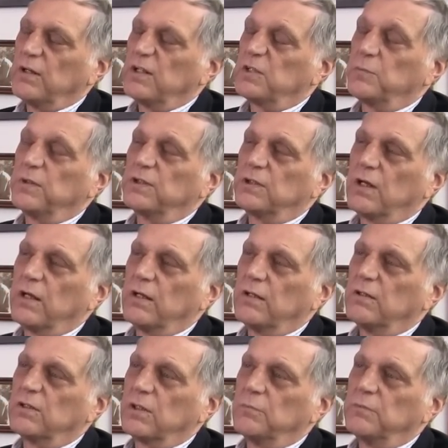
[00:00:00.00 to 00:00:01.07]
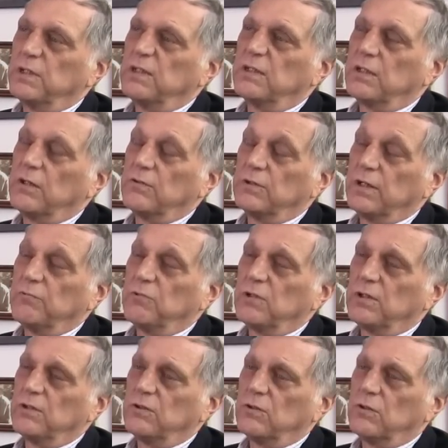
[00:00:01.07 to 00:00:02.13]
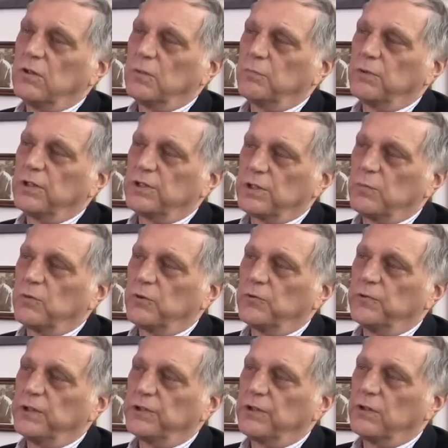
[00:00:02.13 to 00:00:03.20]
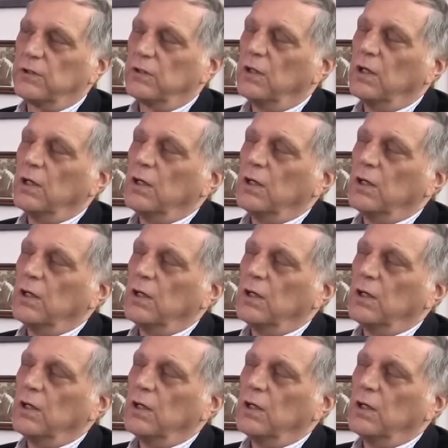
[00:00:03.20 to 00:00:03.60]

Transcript: and it's been studied in some detail, and they really do look pretty similar to each other.